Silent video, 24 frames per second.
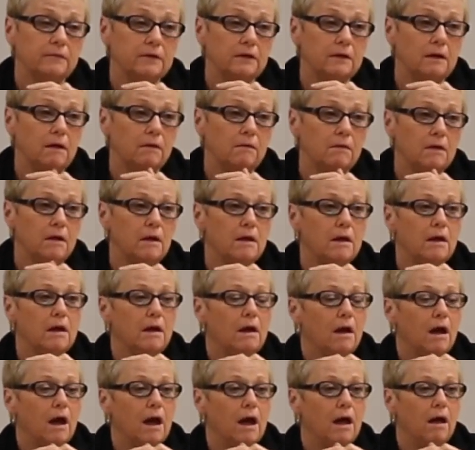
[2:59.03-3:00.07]
you know.
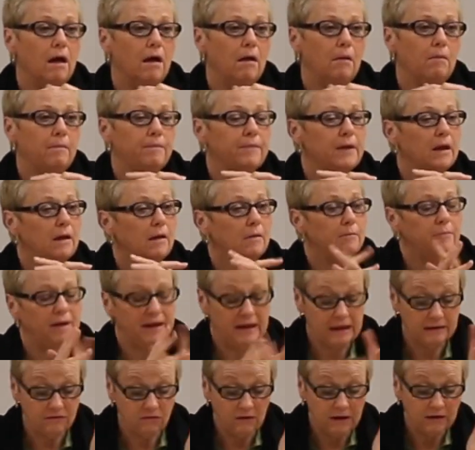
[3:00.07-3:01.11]
Um,
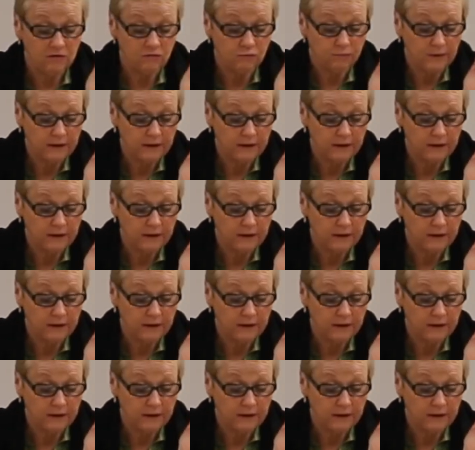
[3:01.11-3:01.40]
but it, it's